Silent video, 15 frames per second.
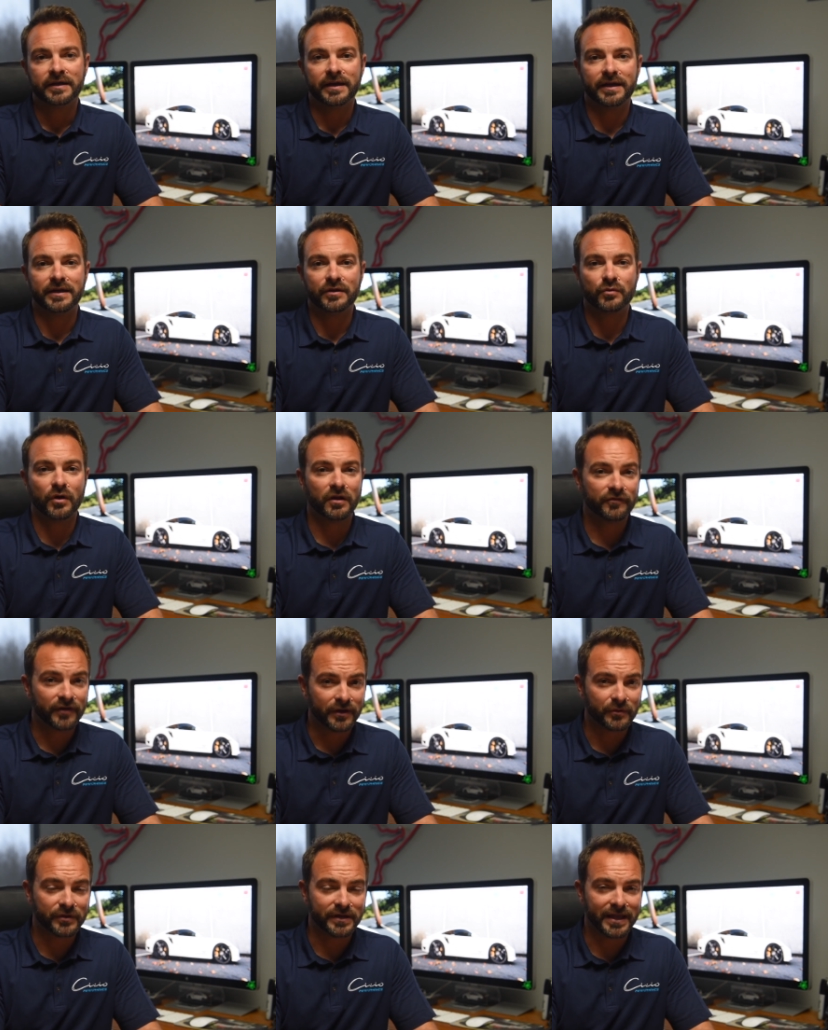And he
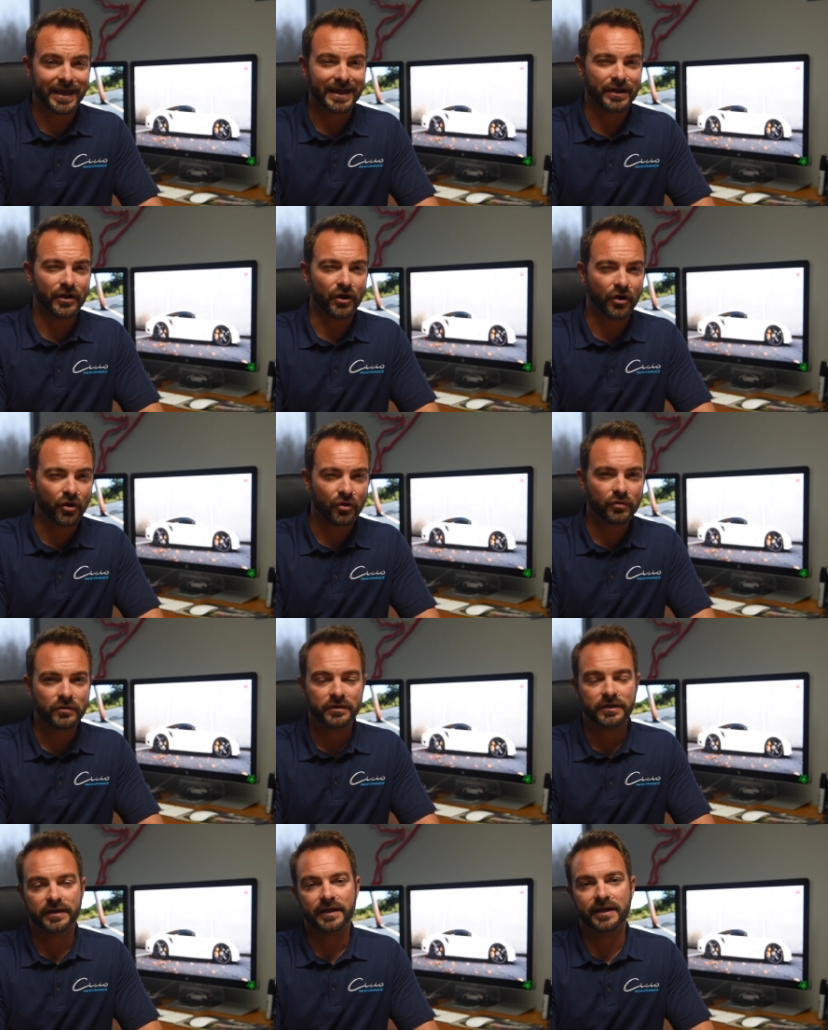qualified with an 8.0,
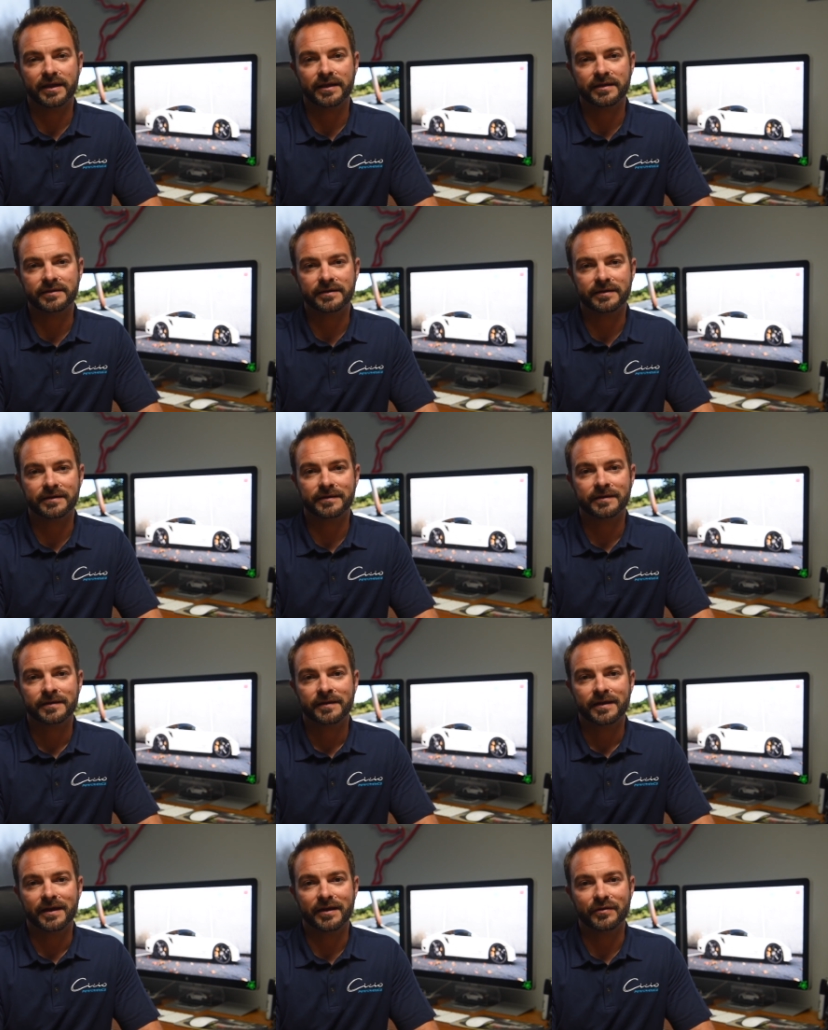
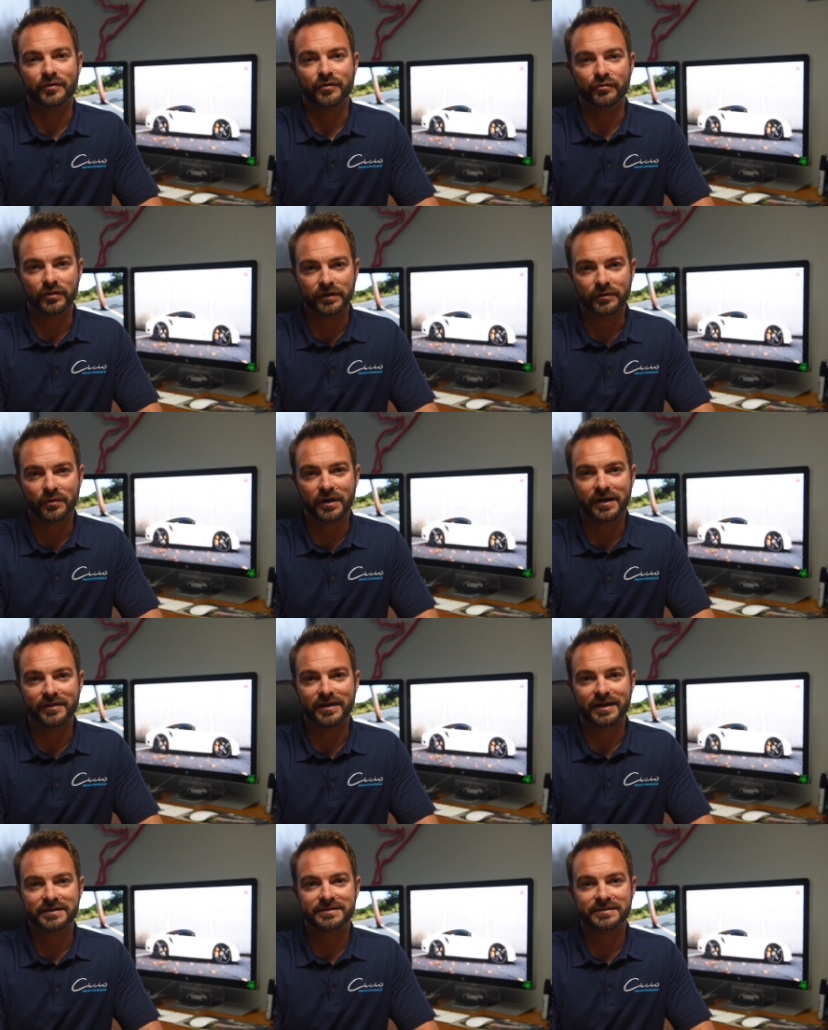and we really wanted that